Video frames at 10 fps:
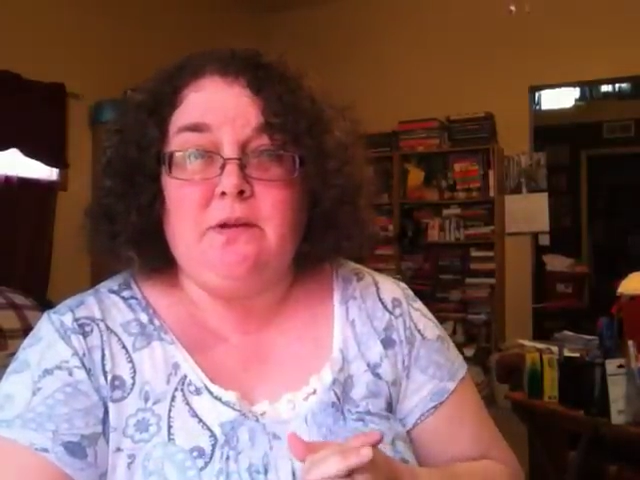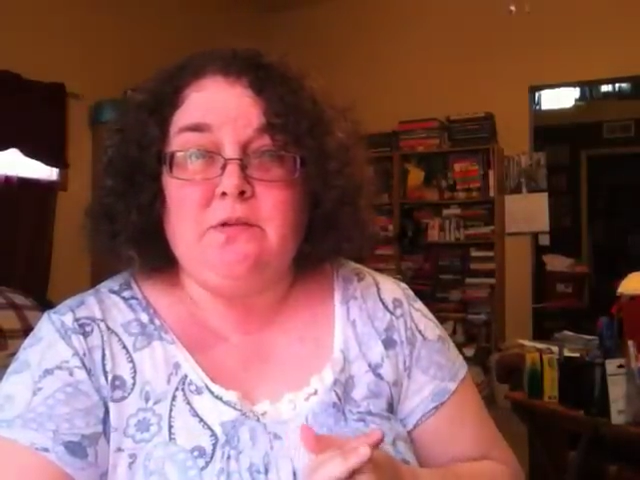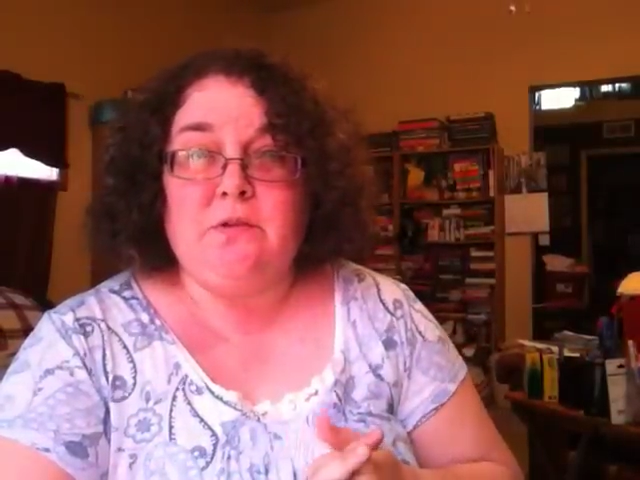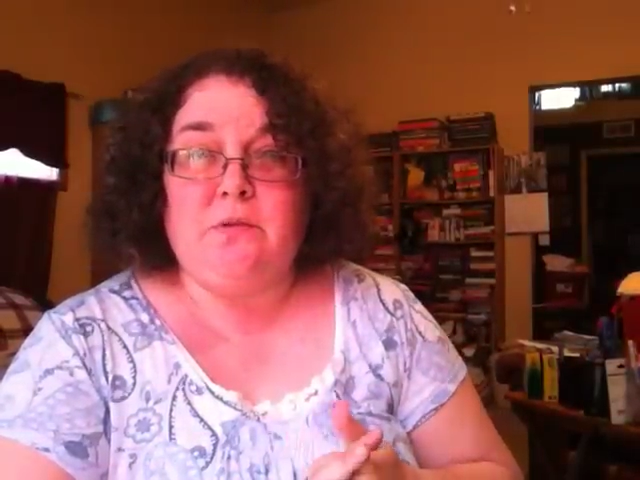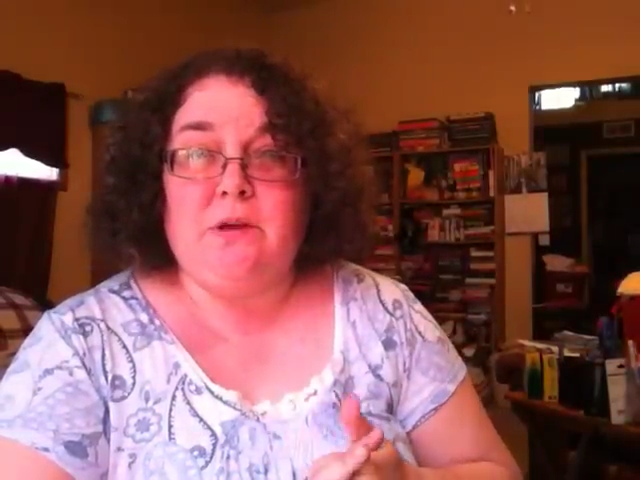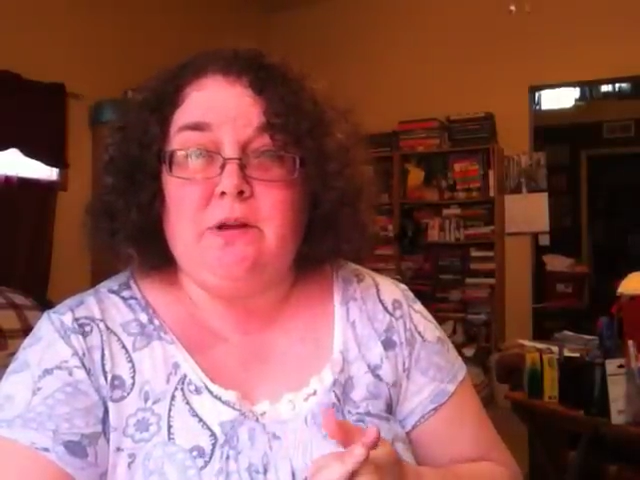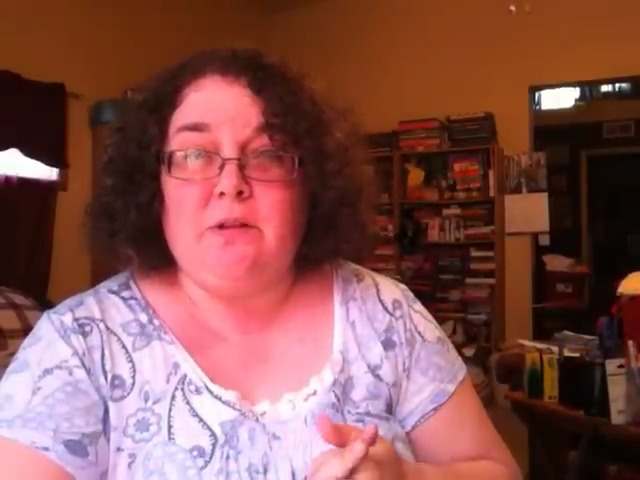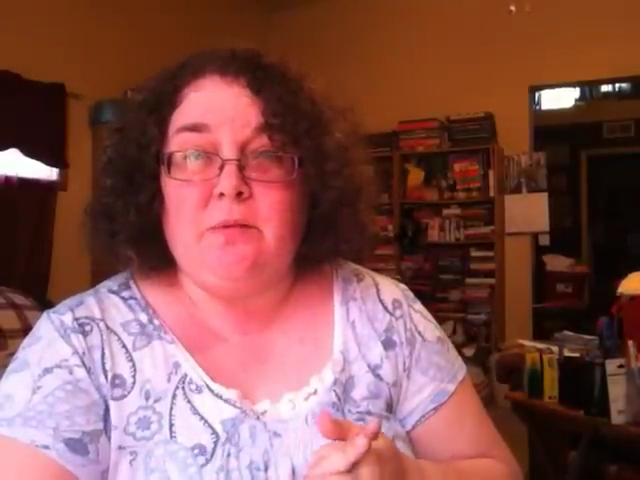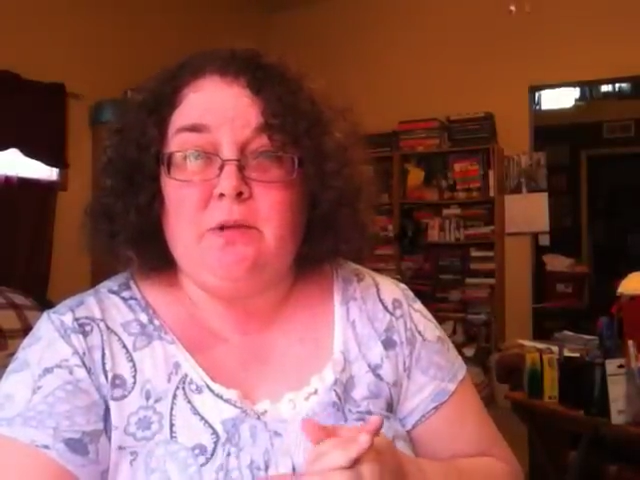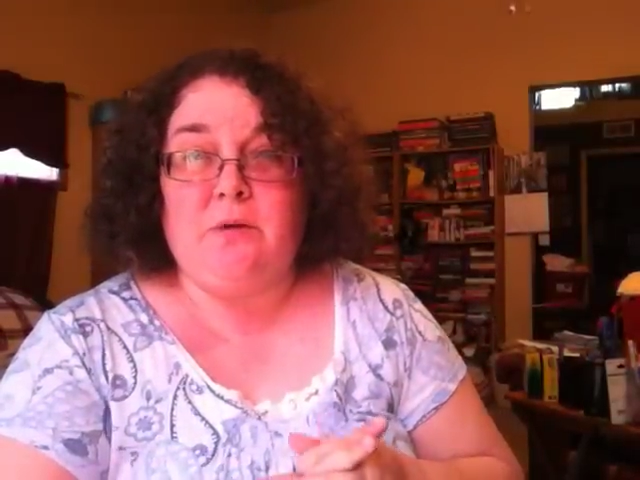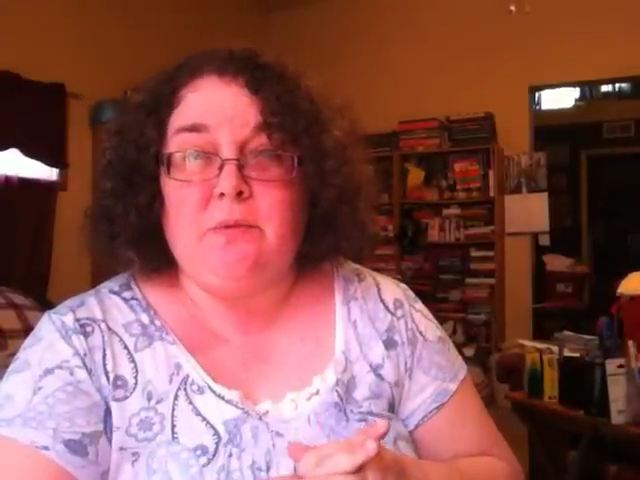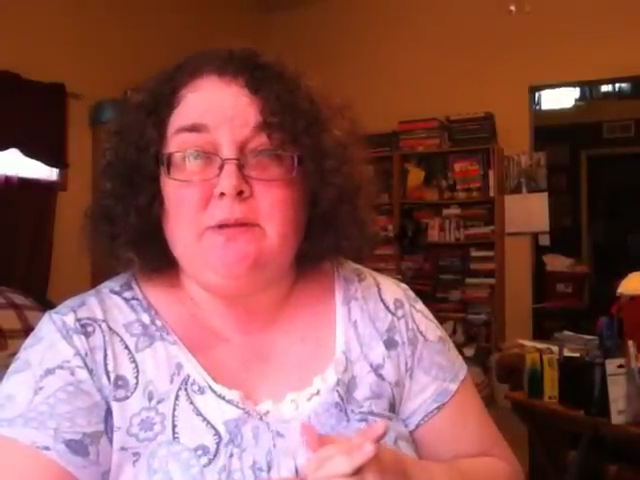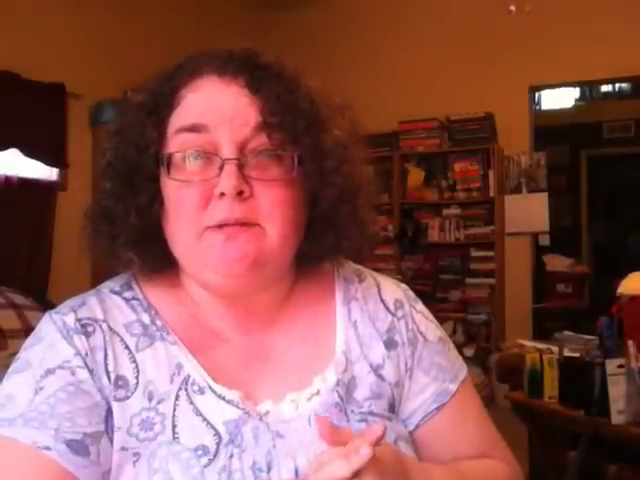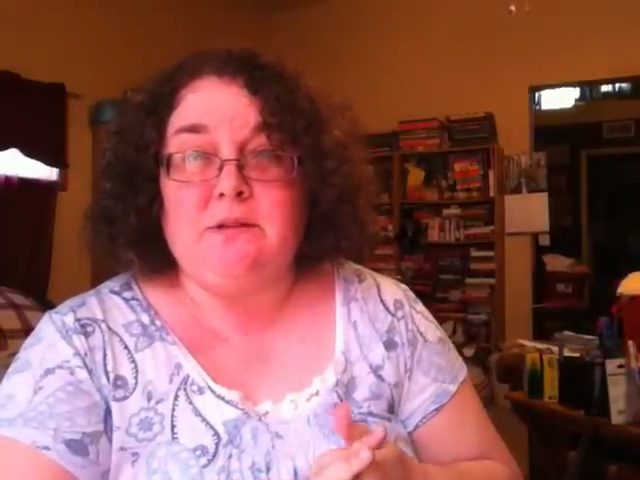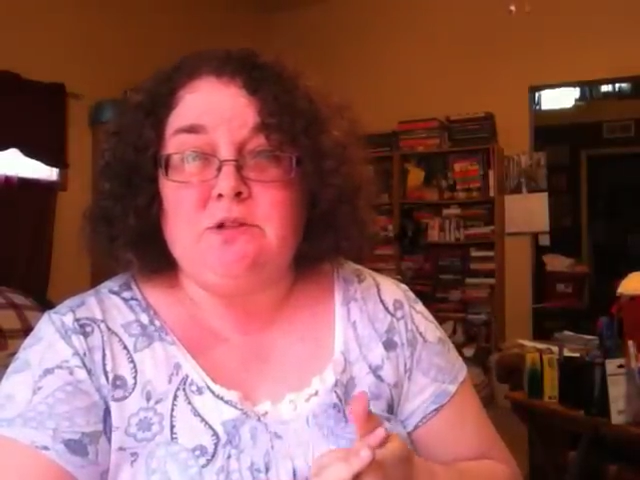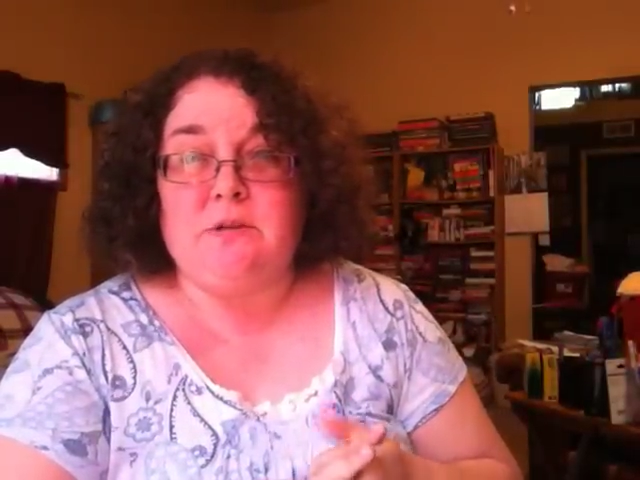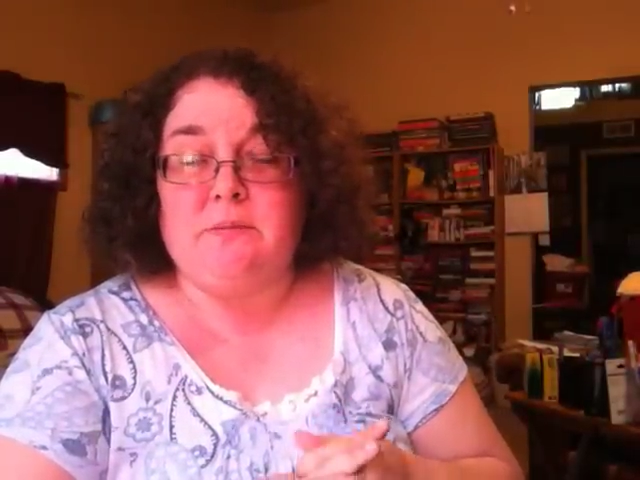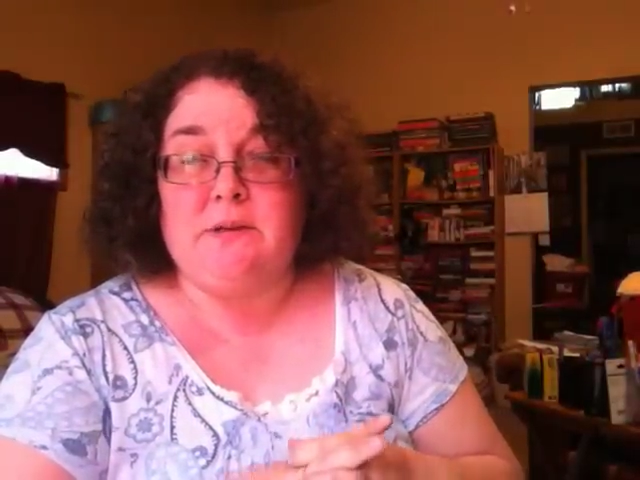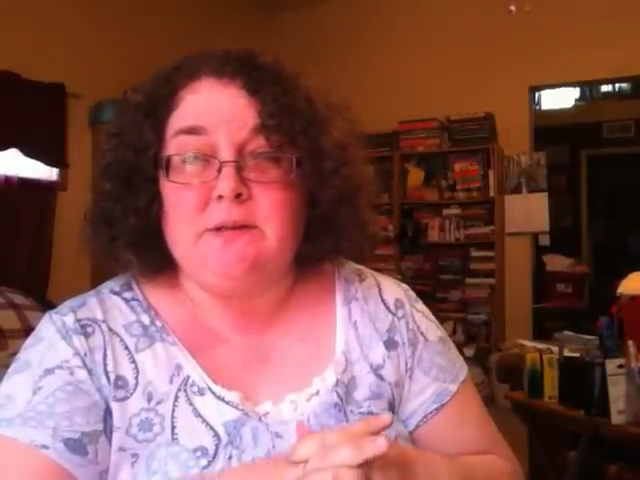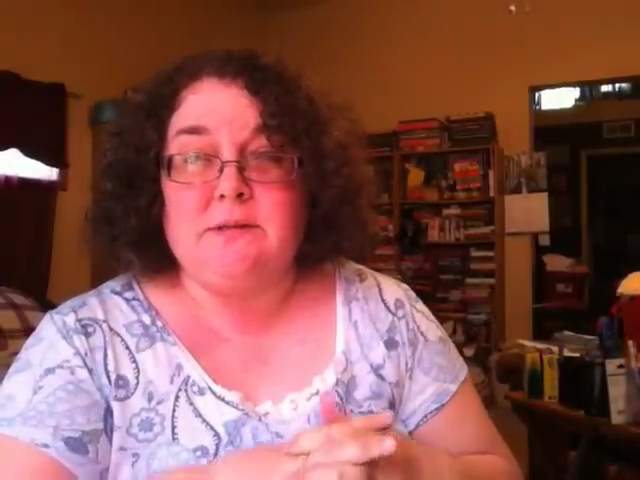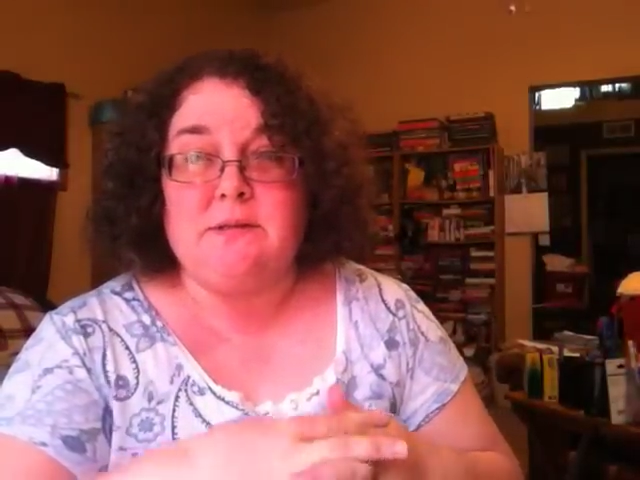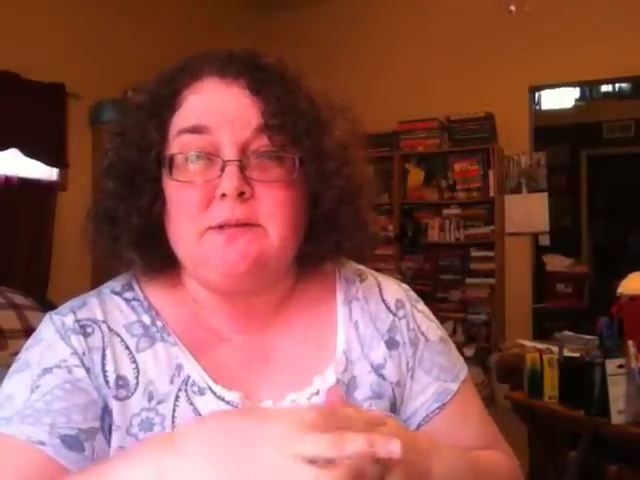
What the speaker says: slow down a little bit on my stitching because